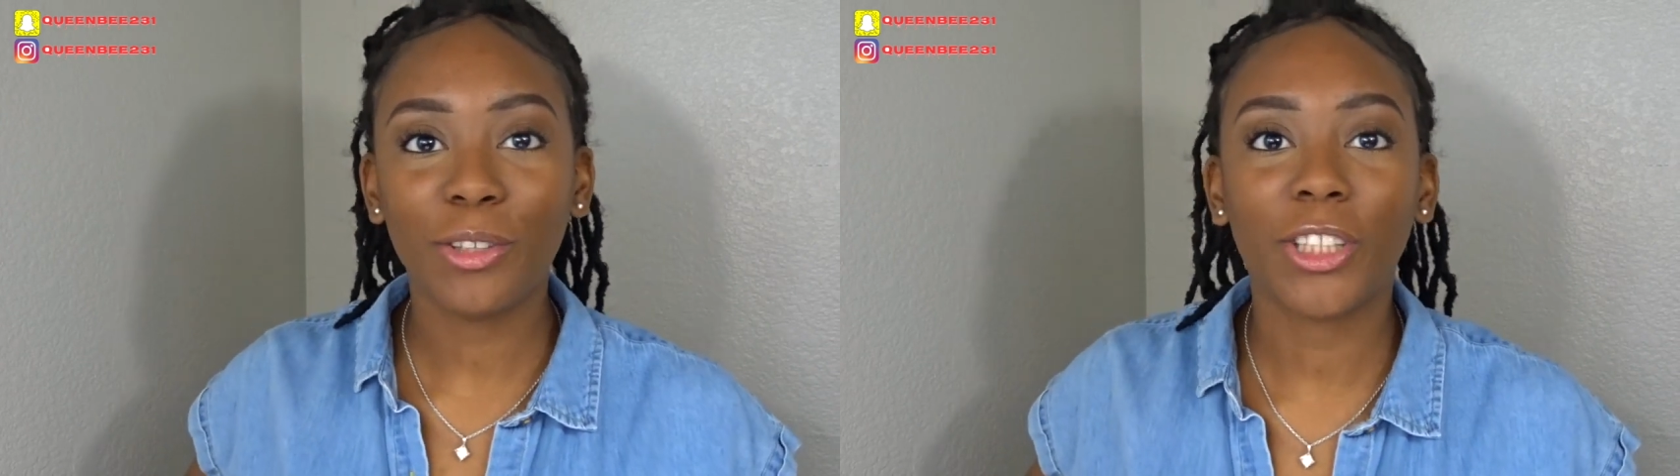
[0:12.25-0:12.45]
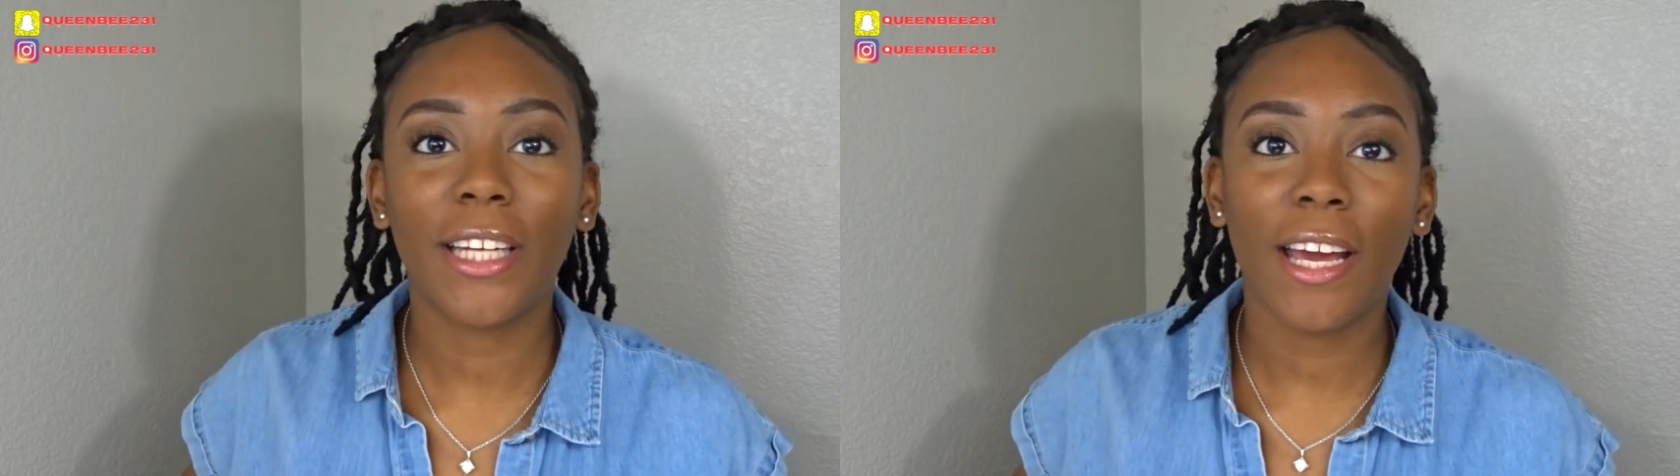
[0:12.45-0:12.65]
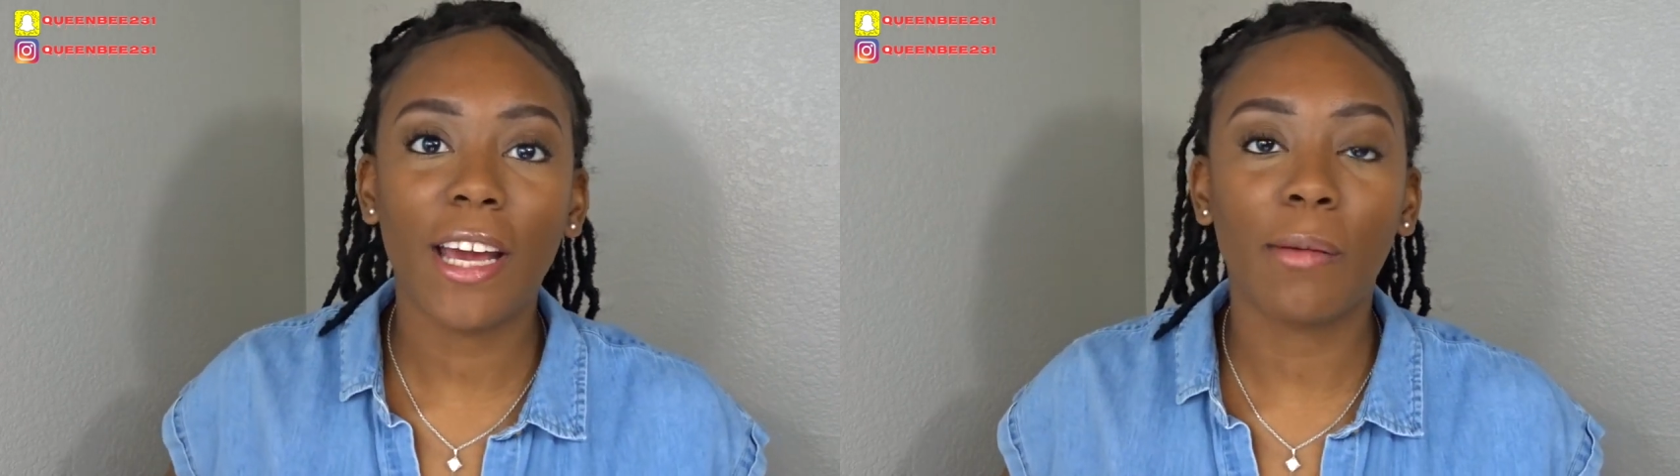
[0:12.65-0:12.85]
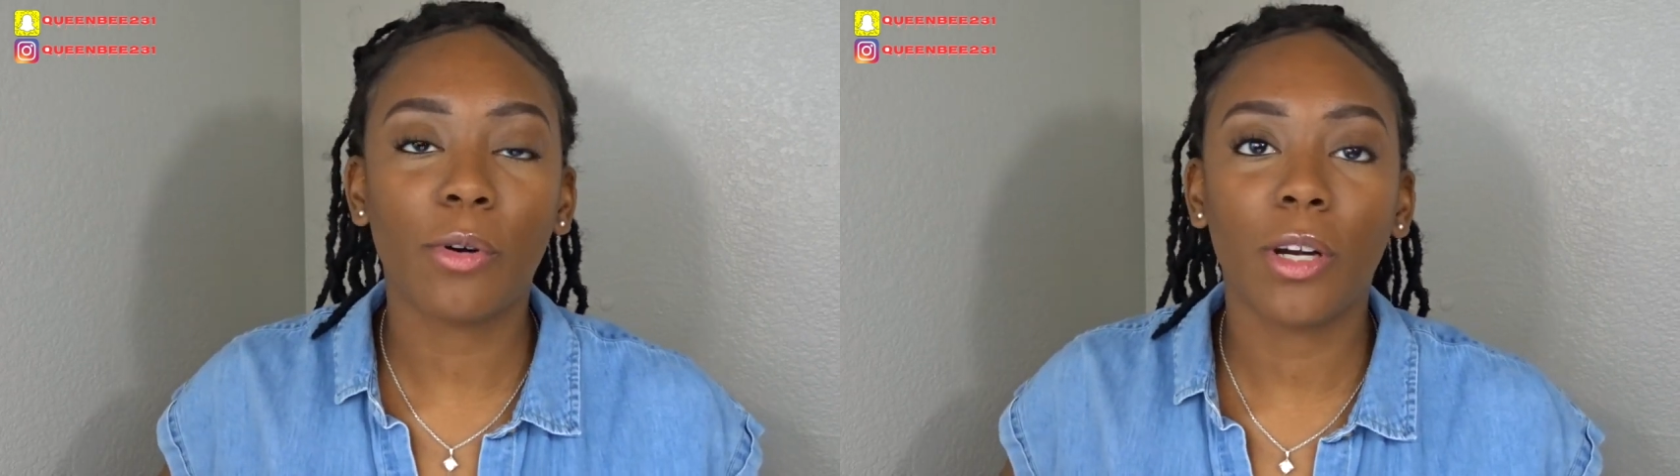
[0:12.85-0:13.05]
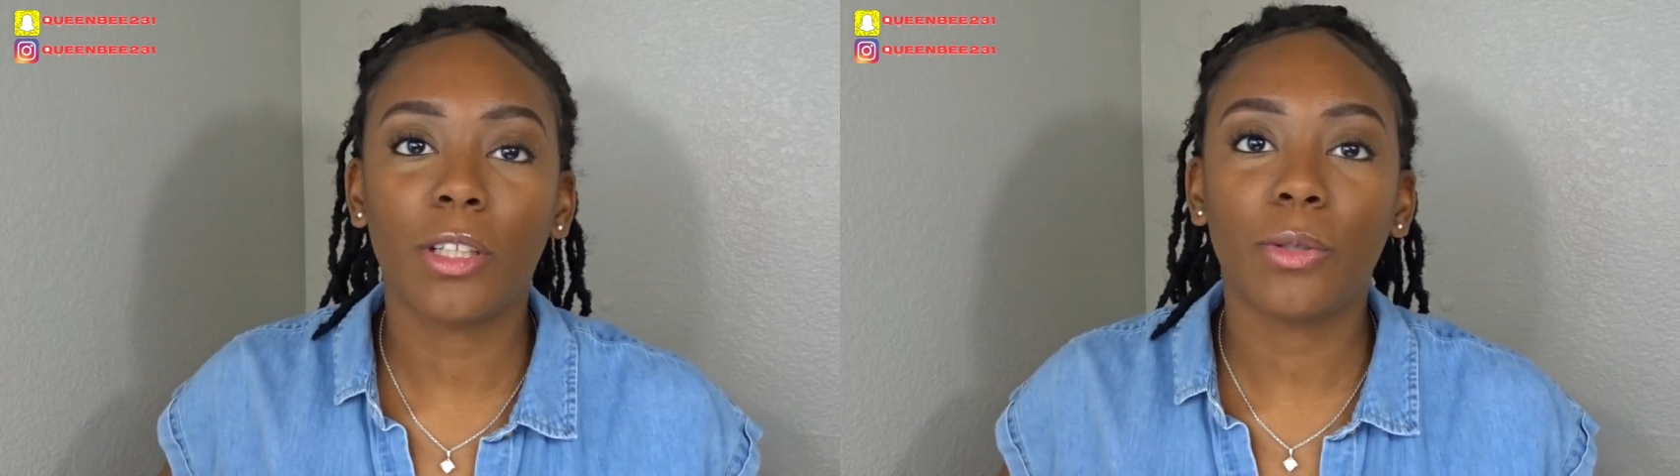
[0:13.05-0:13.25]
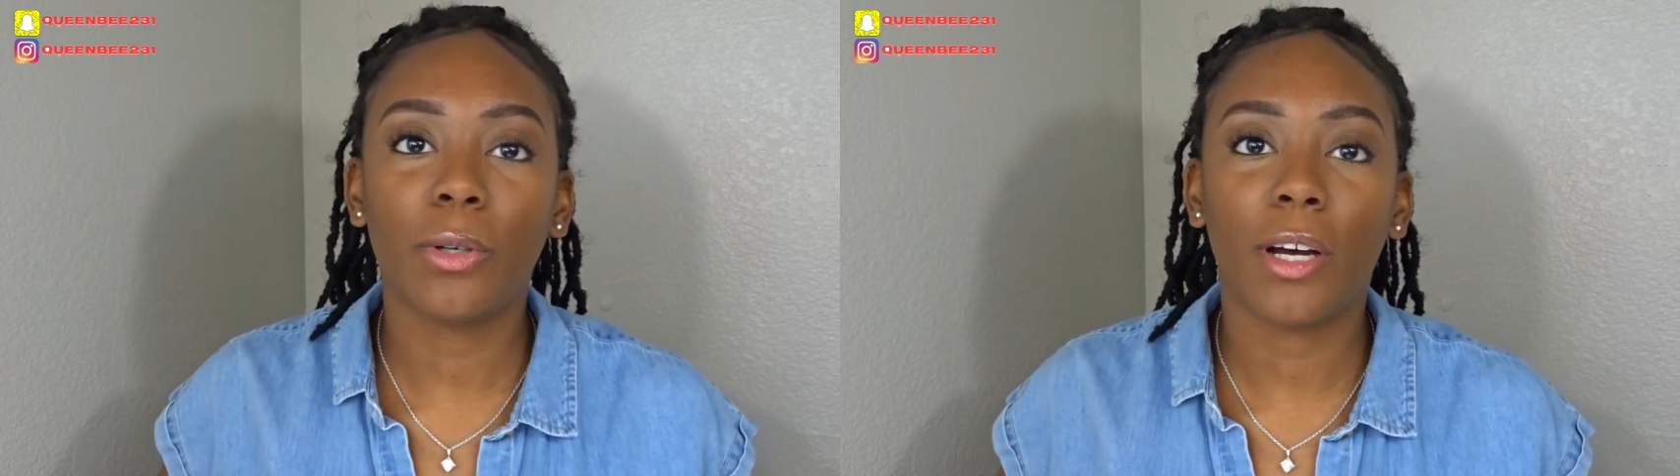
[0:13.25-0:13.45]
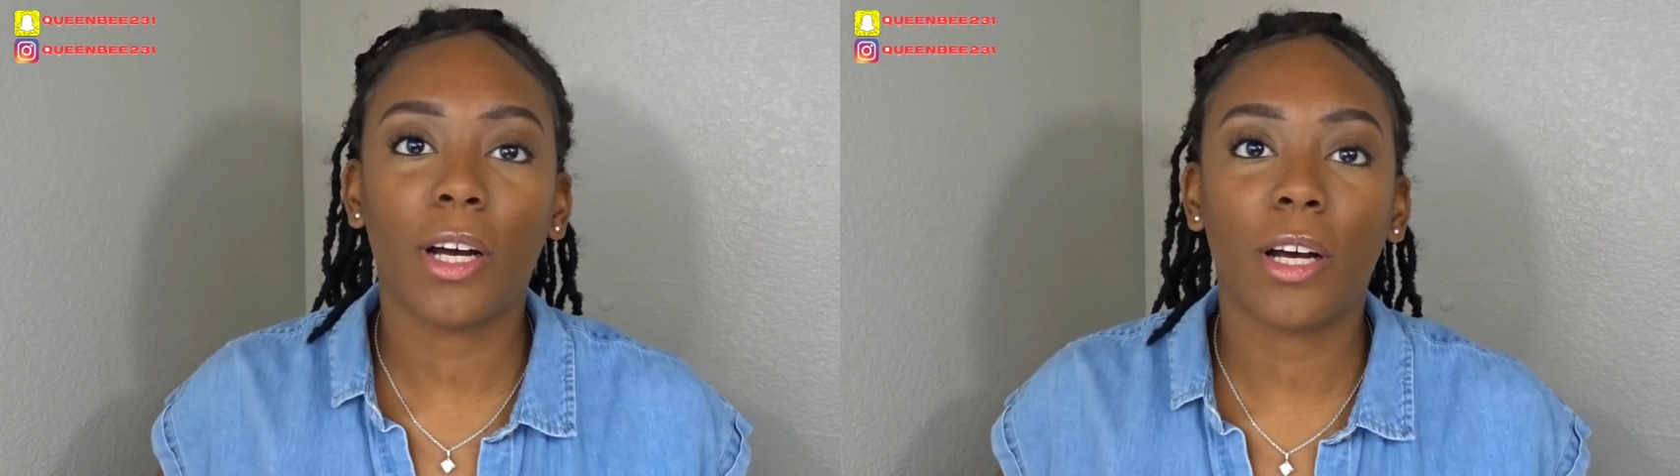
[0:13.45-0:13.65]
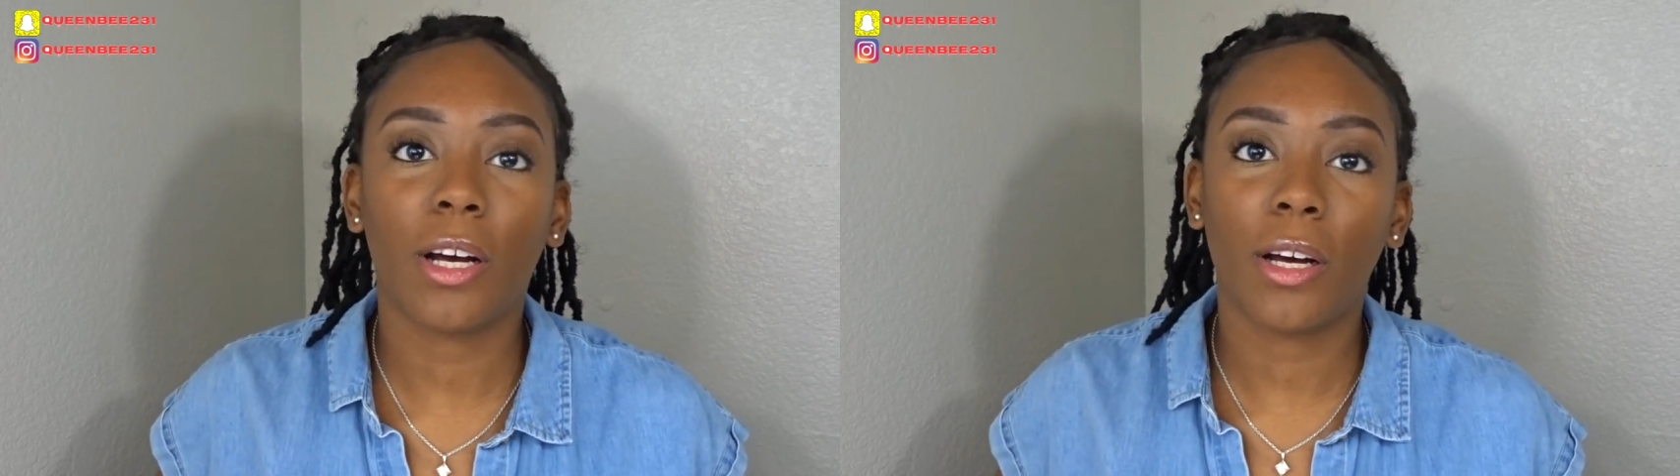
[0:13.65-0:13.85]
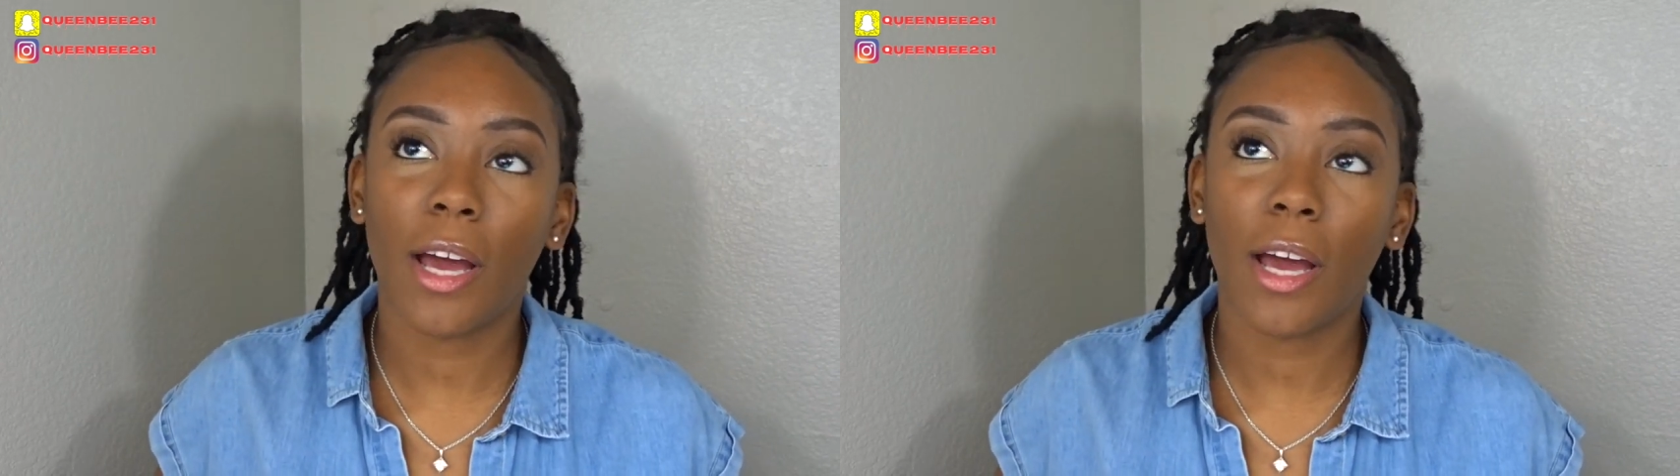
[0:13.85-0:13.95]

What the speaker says: Today I'm going to do a